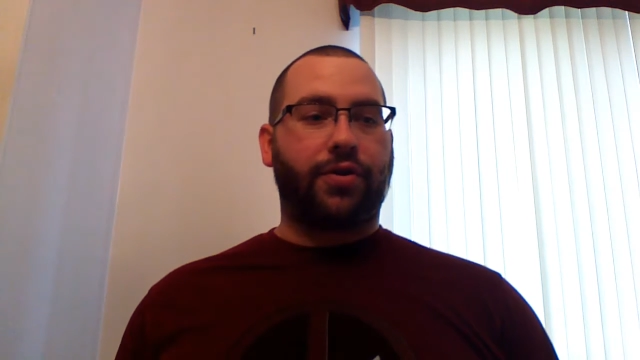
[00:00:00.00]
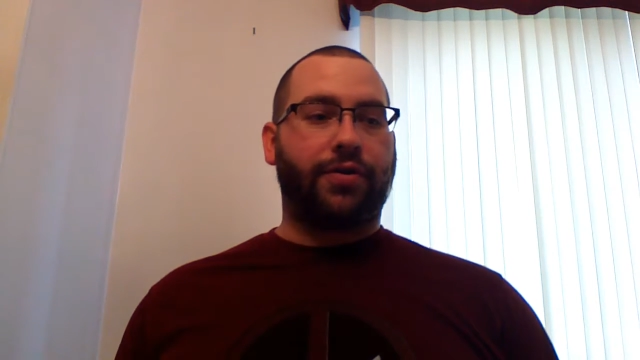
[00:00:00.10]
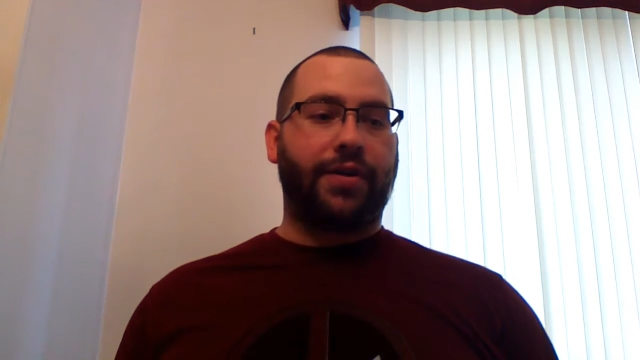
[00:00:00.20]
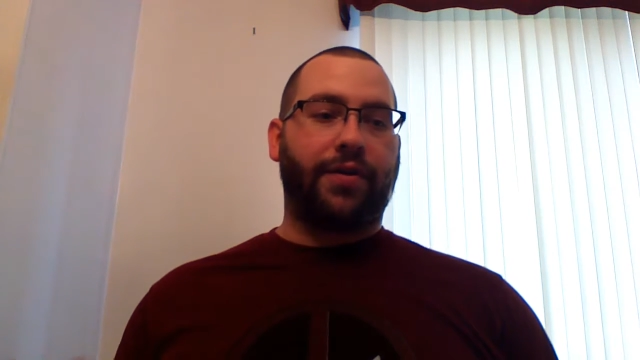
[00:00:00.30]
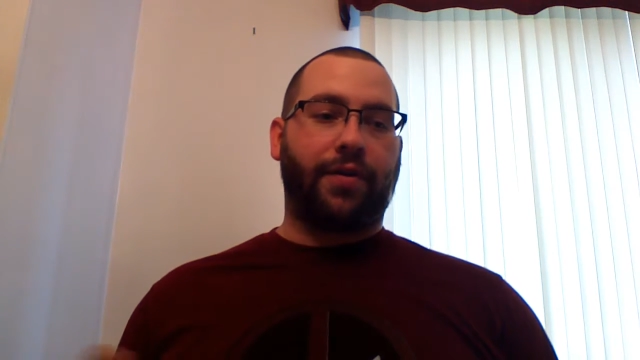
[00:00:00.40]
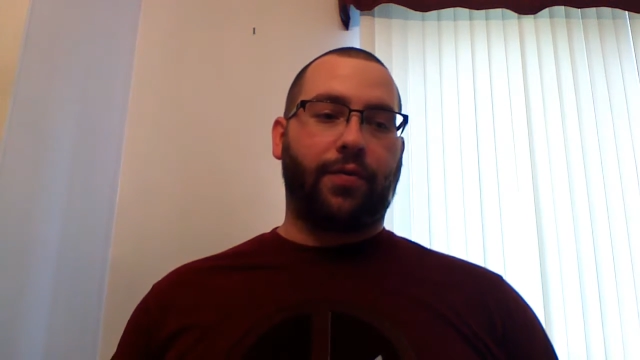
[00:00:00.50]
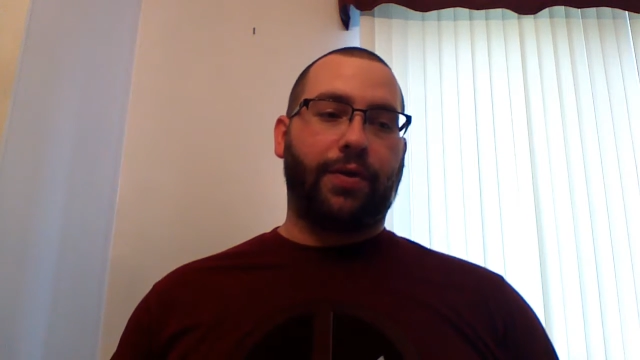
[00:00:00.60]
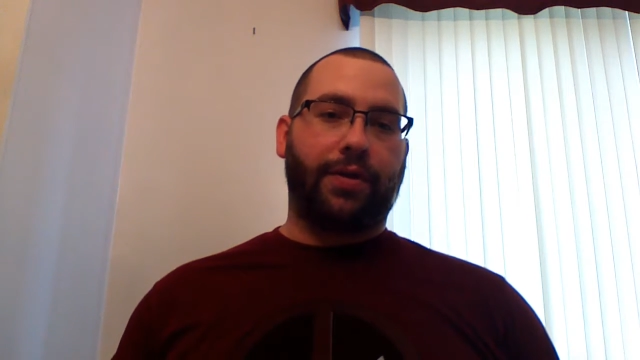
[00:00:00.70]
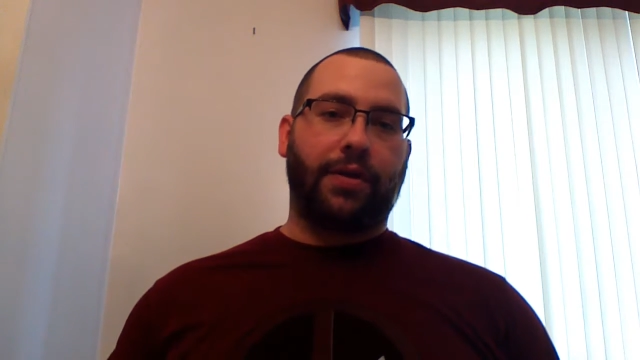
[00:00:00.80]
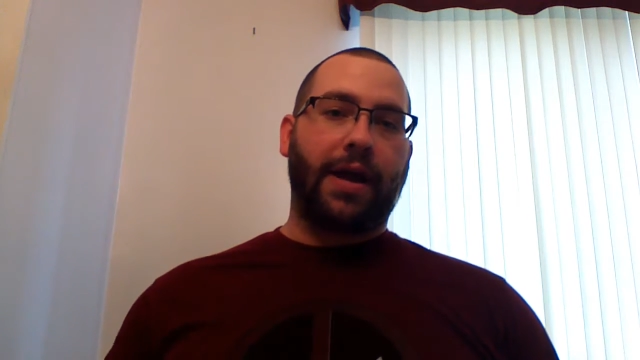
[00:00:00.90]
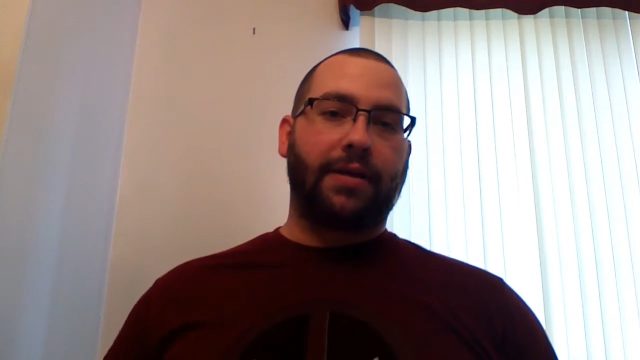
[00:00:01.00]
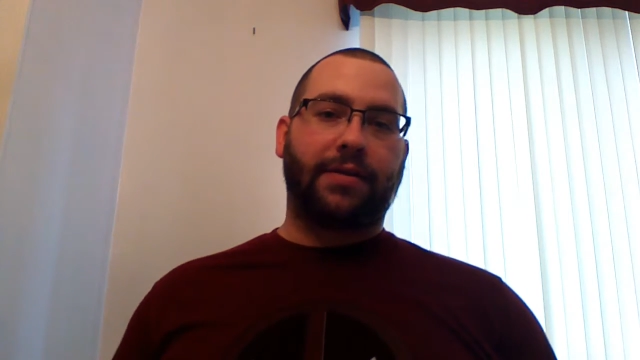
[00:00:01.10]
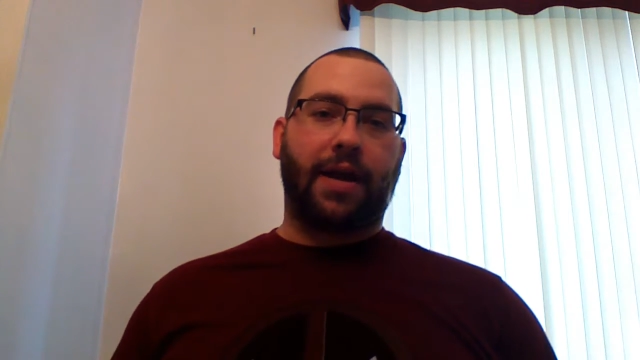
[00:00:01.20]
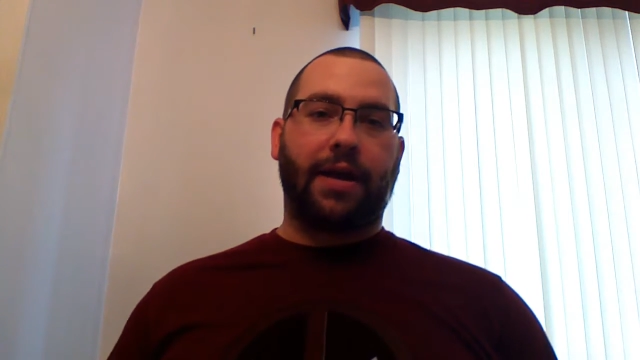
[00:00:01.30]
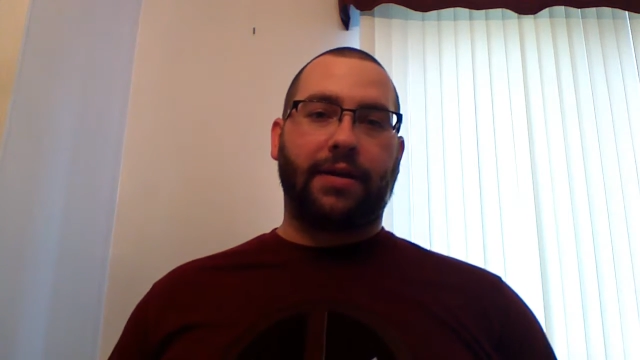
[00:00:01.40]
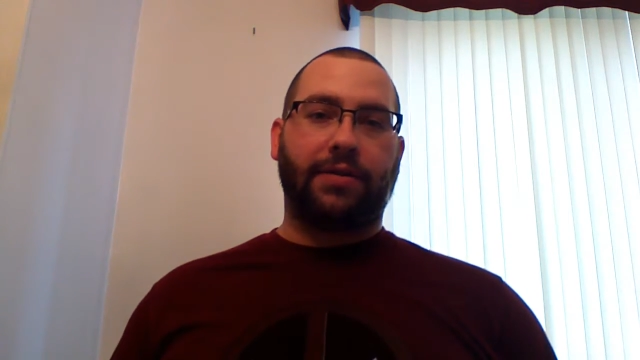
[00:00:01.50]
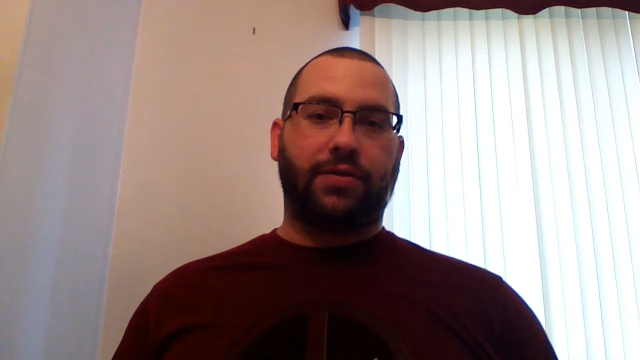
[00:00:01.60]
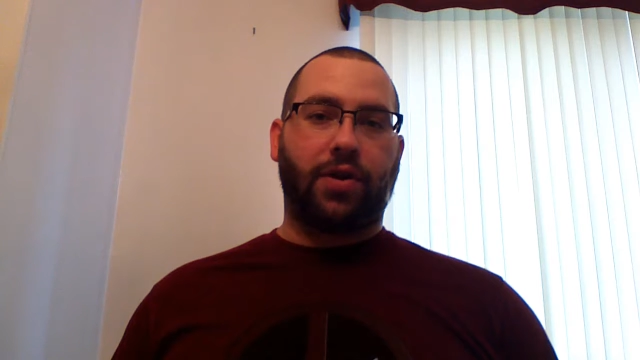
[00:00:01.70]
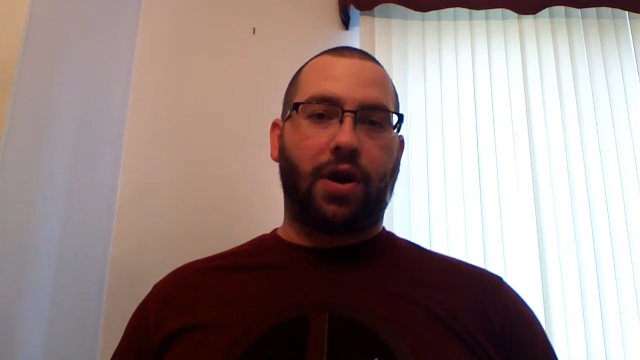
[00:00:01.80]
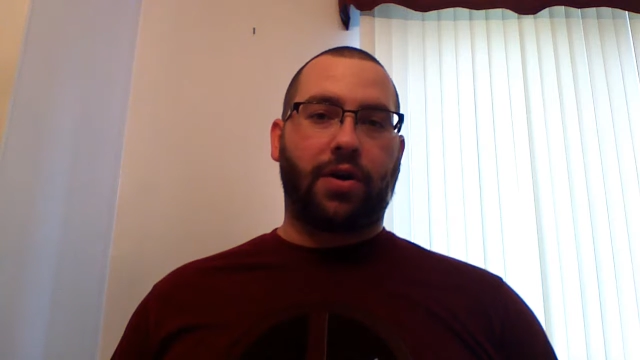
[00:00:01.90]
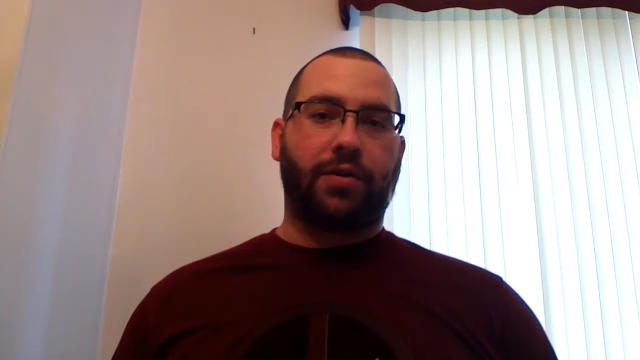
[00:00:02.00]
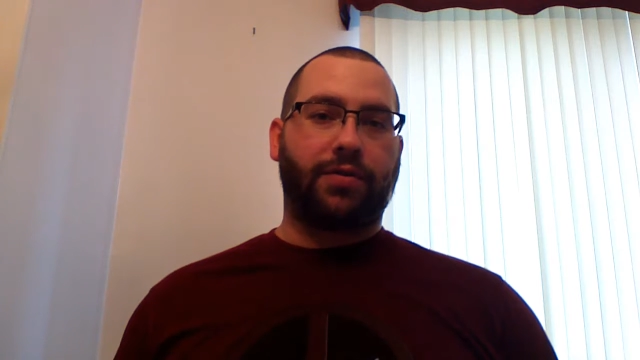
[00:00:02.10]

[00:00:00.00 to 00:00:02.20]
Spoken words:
dealing with the last guy and his daughter.